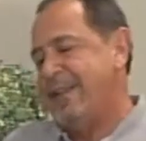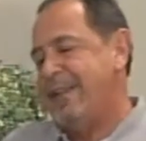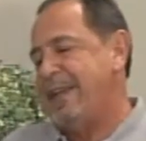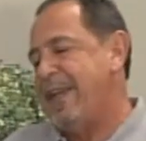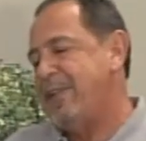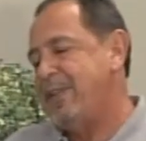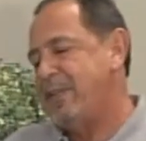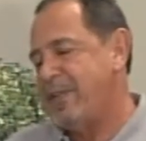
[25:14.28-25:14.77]

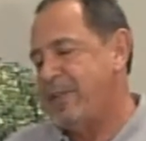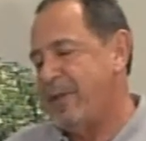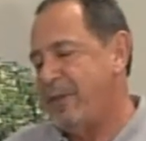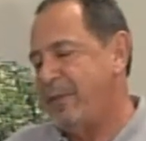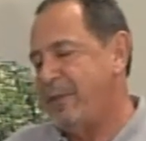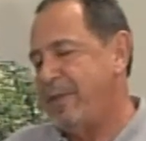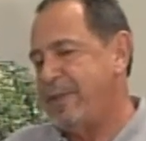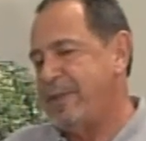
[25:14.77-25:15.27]
the
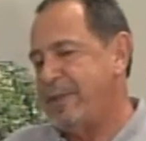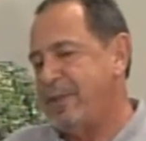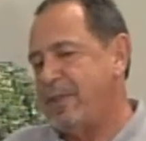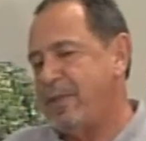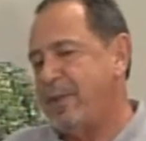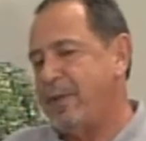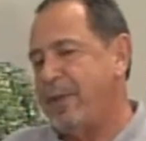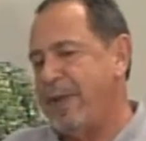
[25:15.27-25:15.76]
agency wasn't
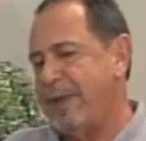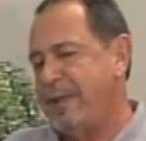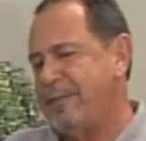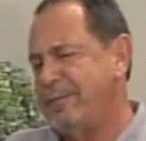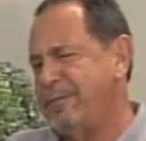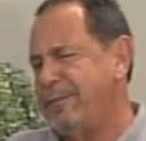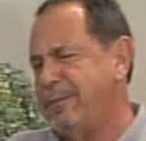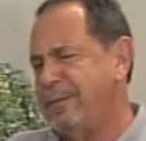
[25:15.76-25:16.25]
so
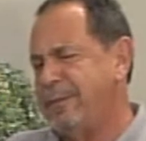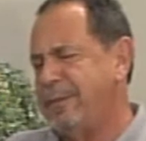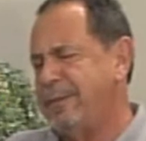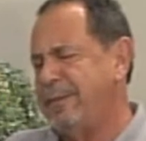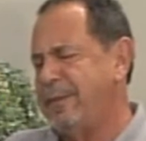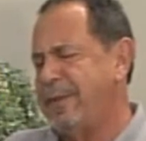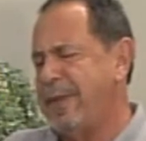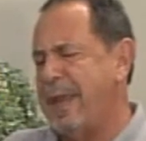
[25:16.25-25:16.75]

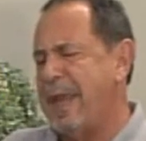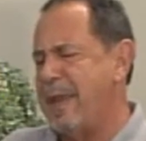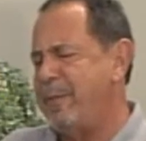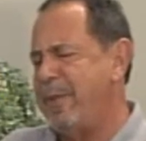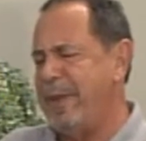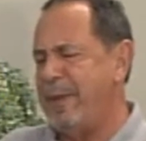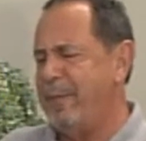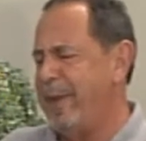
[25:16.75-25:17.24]

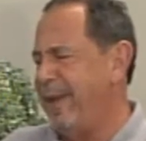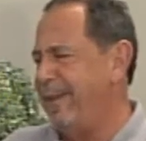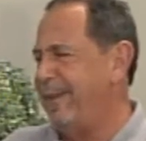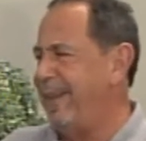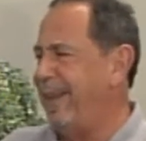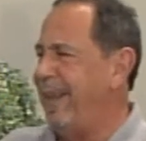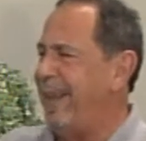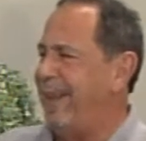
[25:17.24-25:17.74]
happy
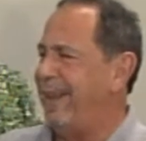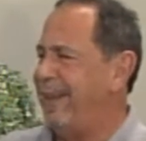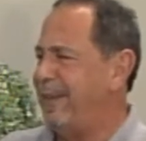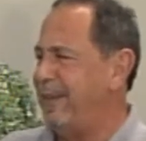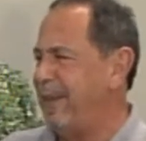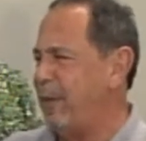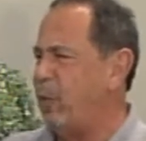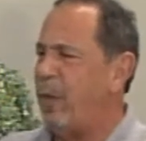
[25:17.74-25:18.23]
about
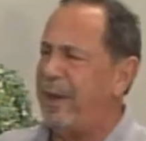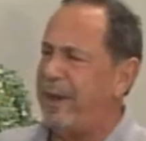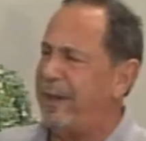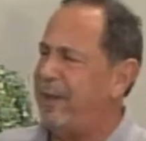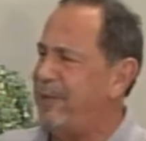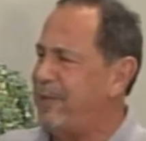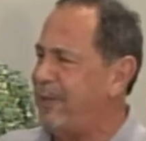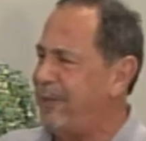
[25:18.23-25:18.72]
that. Like, why
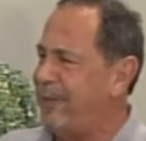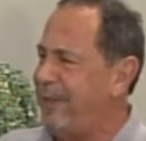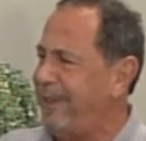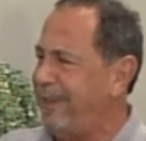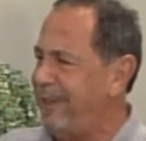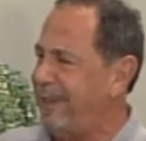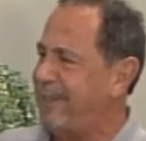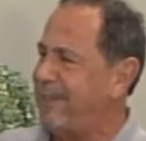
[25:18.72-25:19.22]
are you
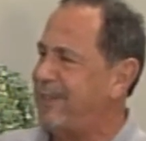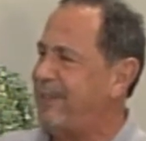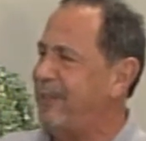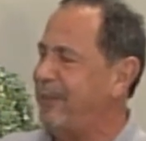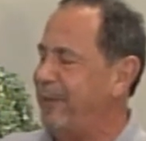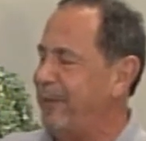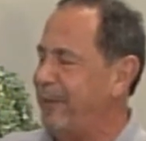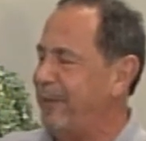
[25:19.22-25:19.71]
doing this? You
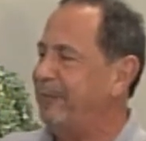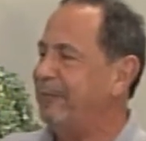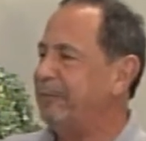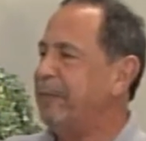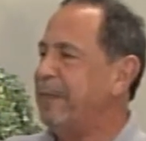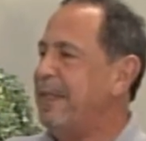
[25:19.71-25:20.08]
know.